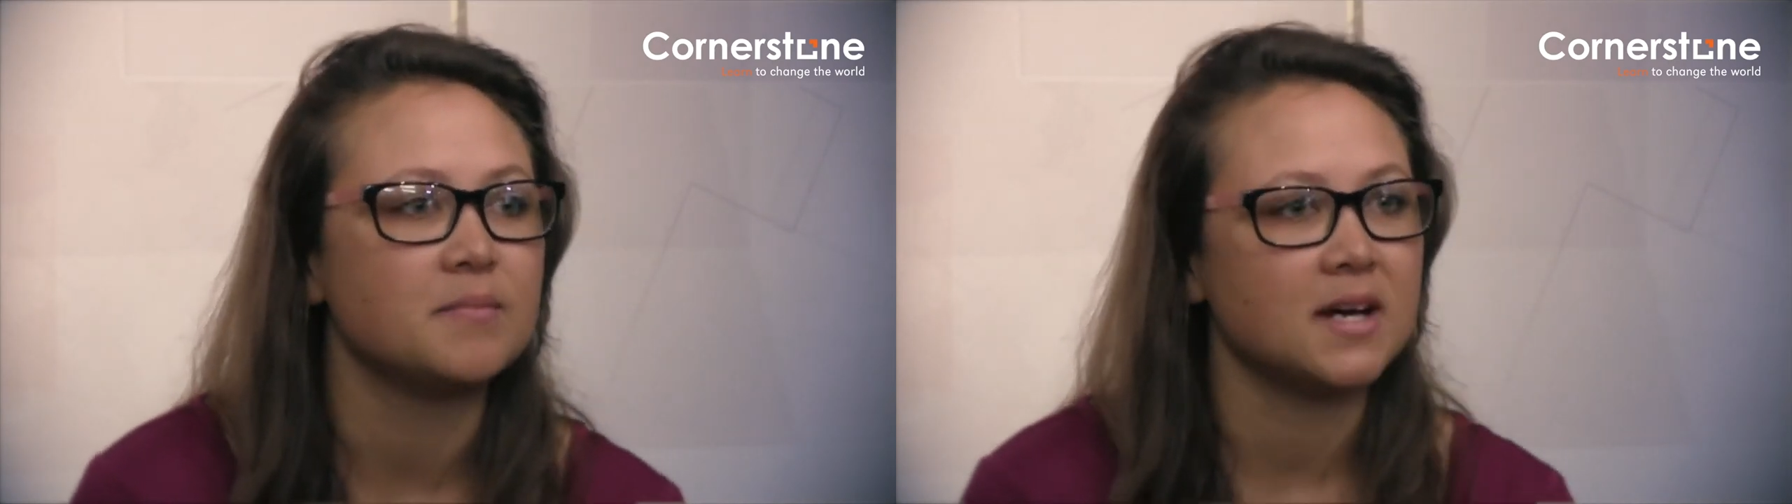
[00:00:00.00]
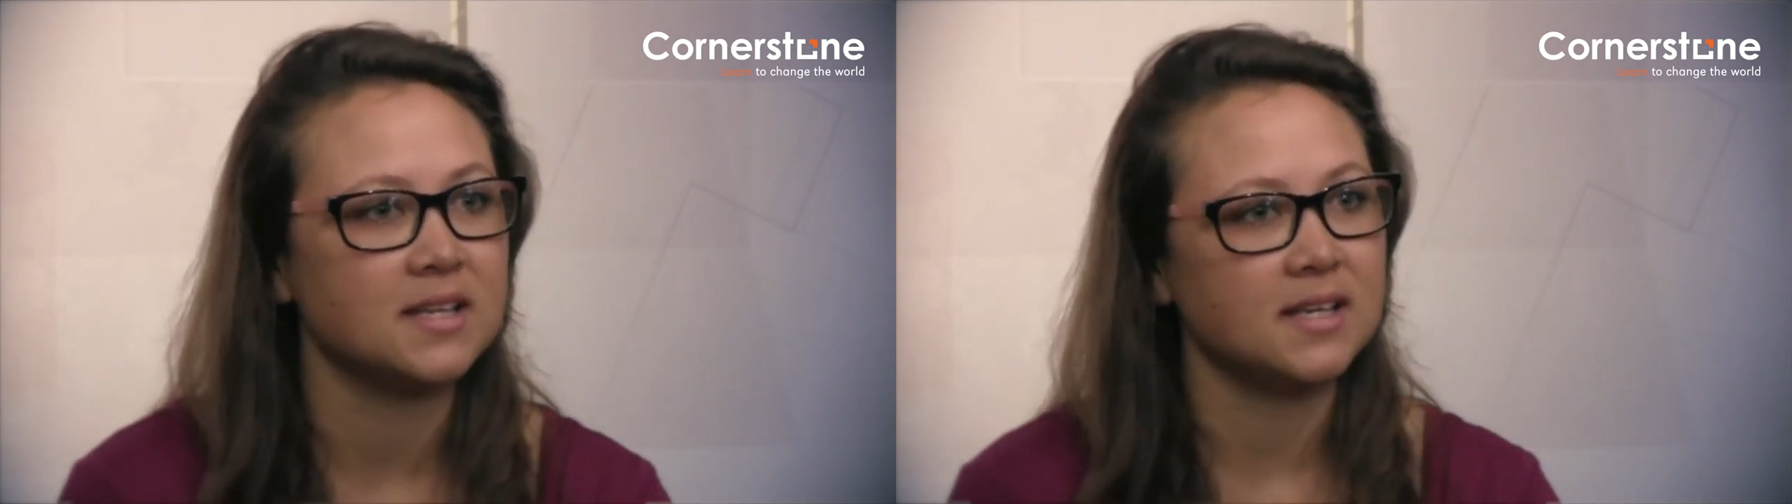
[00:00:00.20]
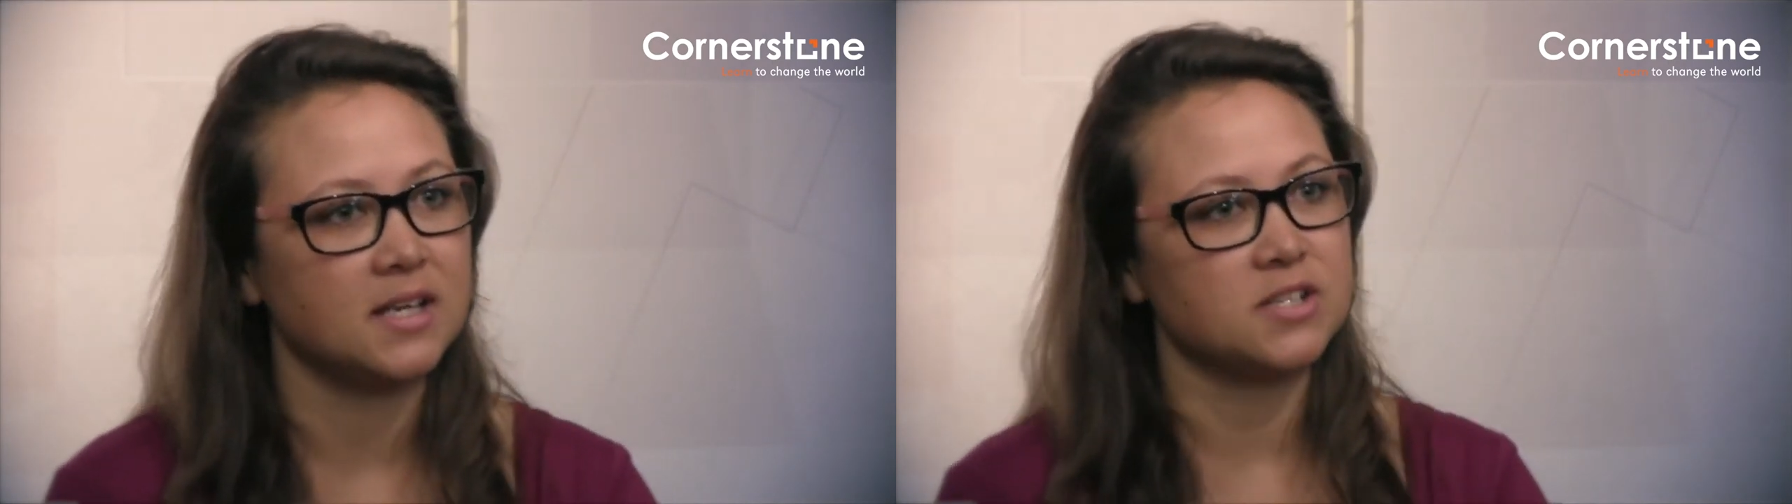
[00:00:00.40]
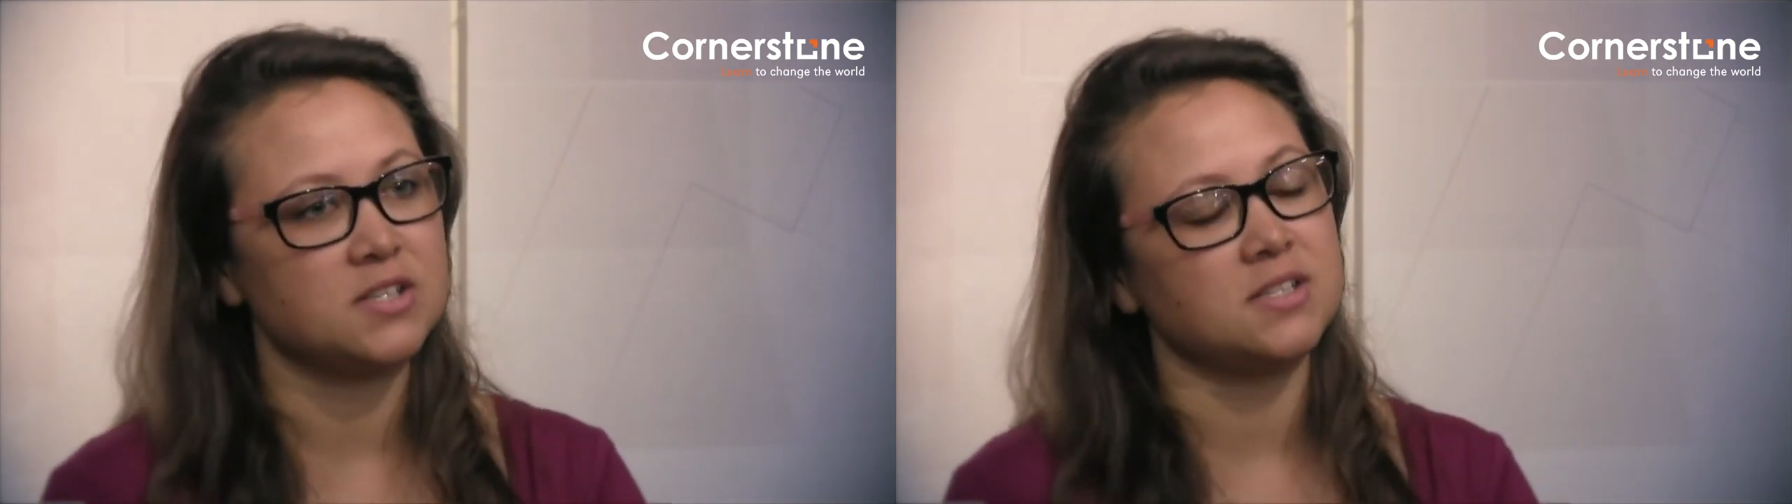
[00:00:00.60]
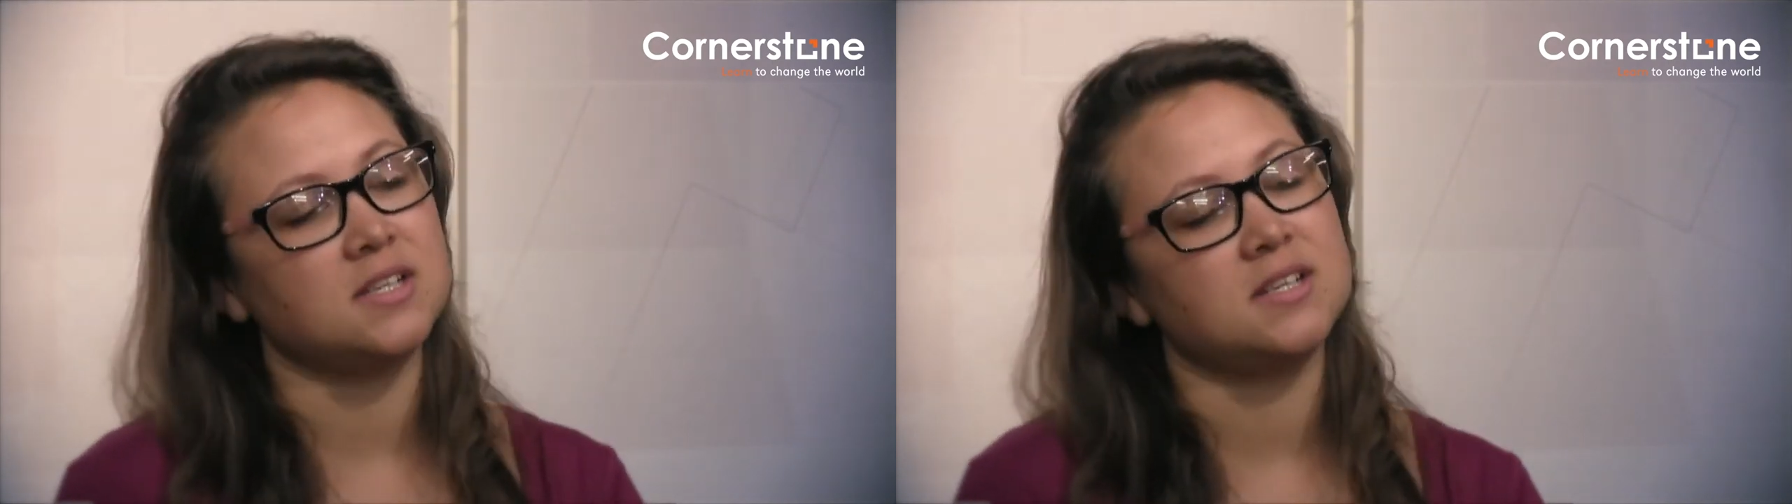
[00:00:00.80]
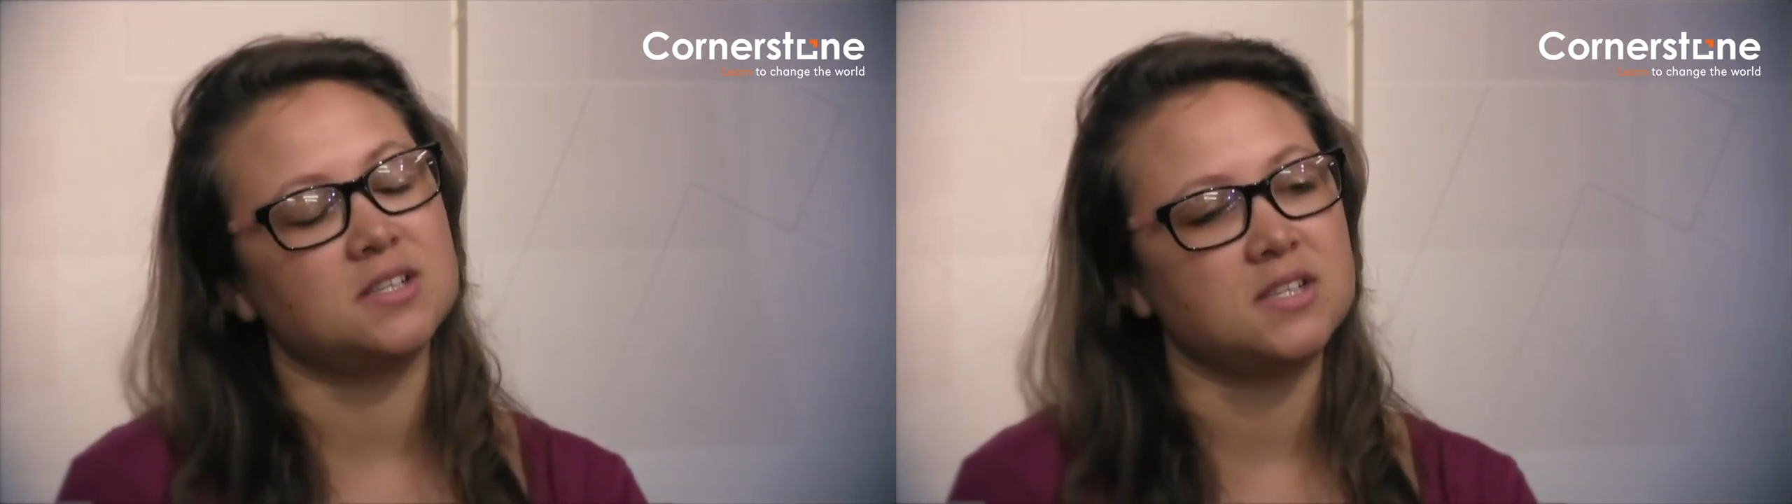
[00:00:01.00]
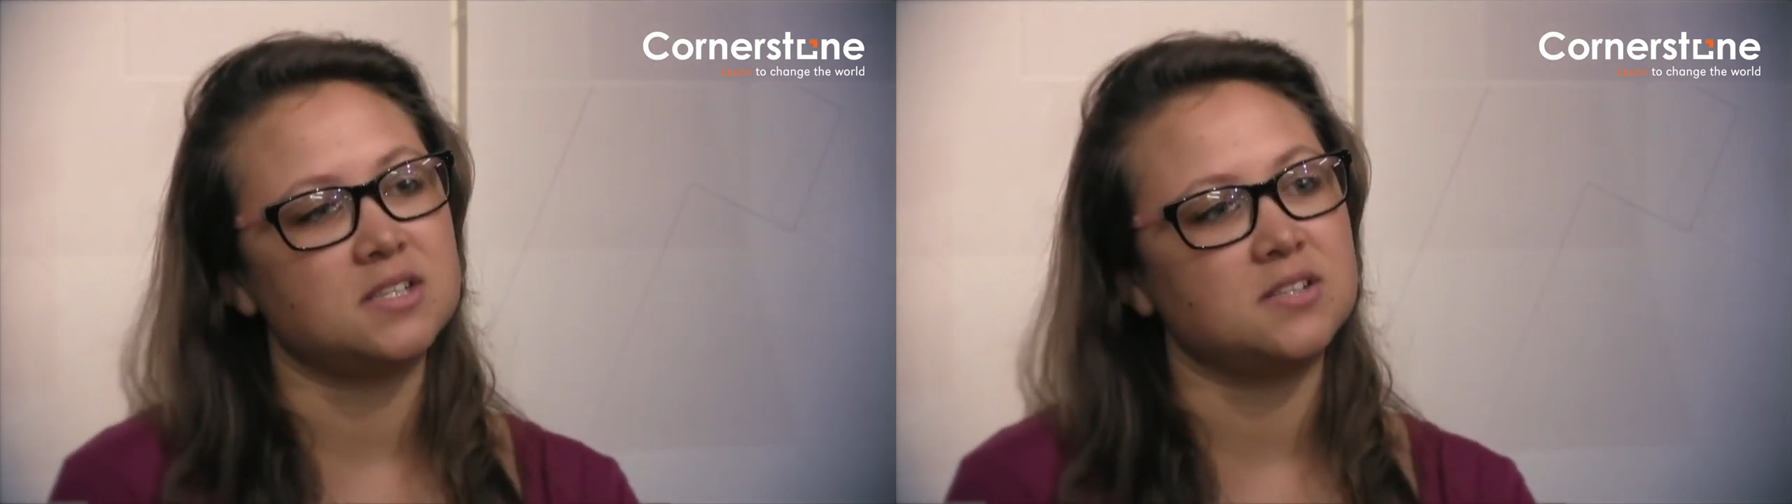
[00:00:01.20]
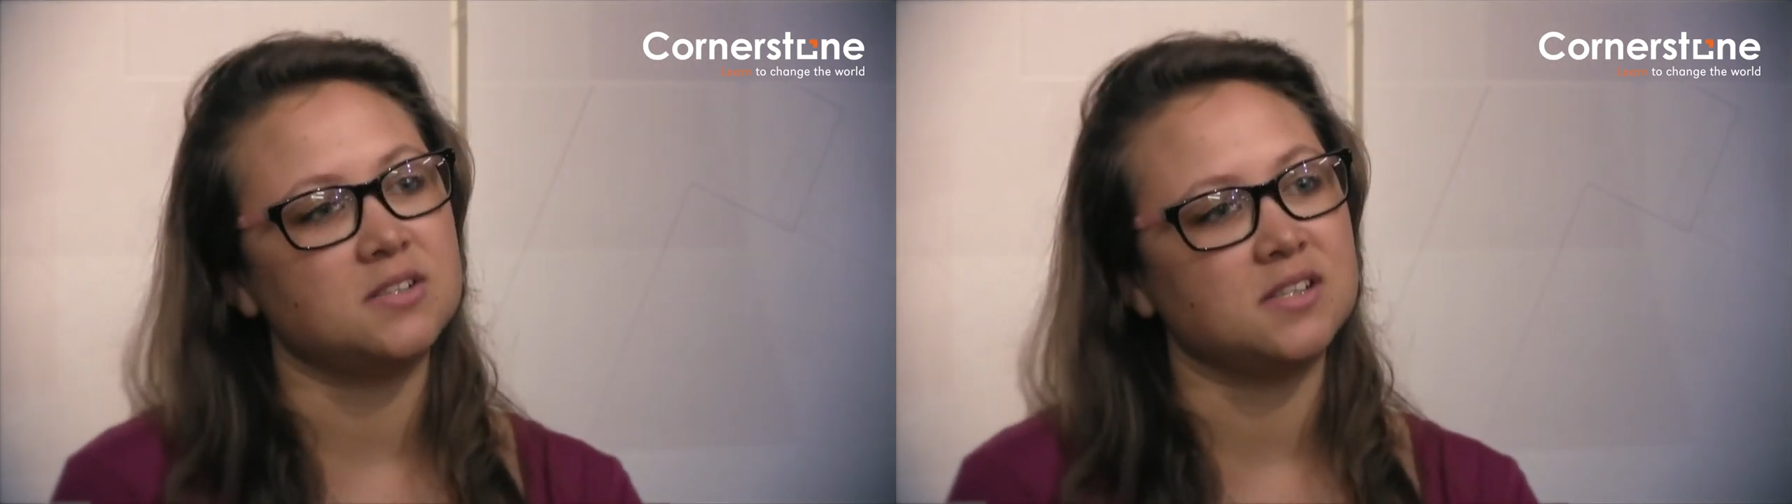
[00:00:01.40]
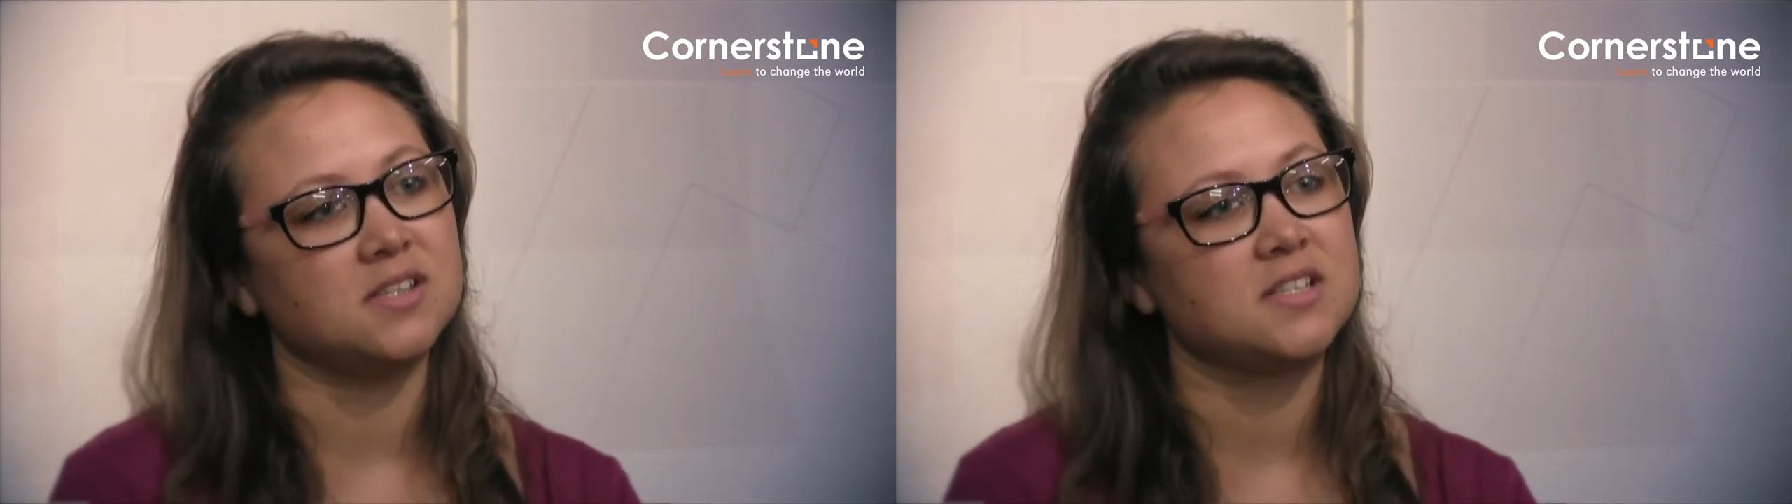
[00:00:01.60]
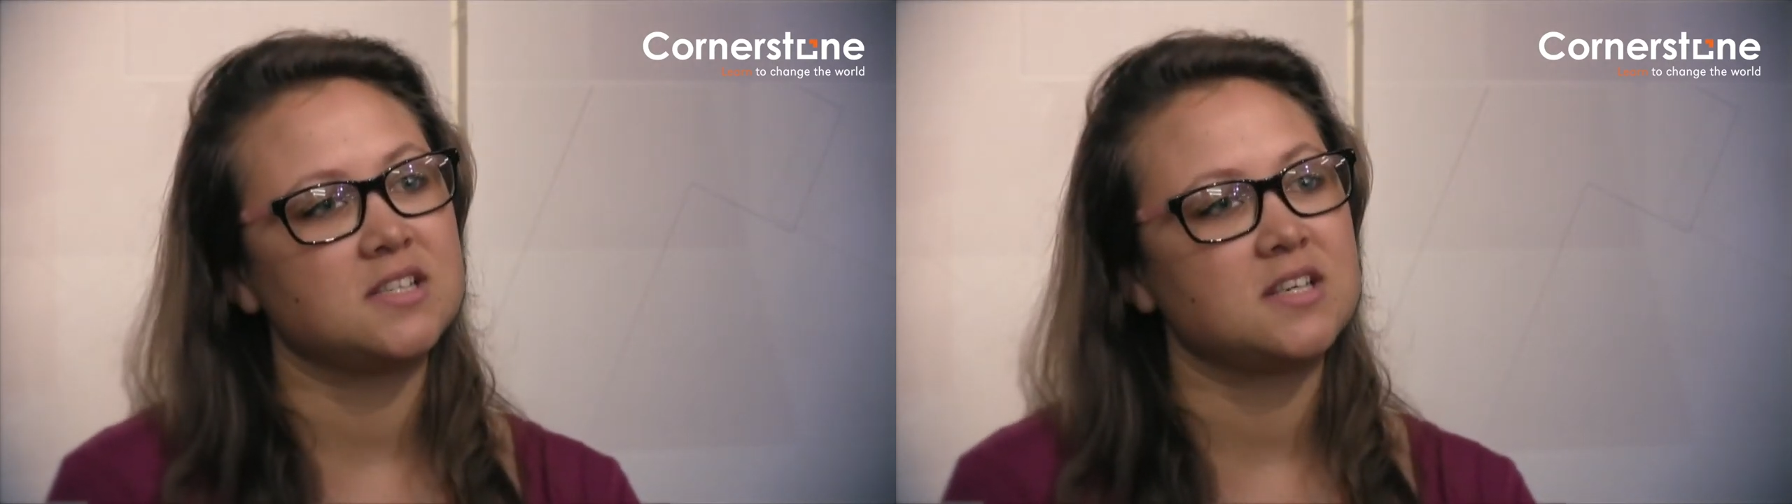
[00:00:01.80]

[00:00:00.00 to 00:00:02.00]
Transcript: by the lecturers and the rest of the students.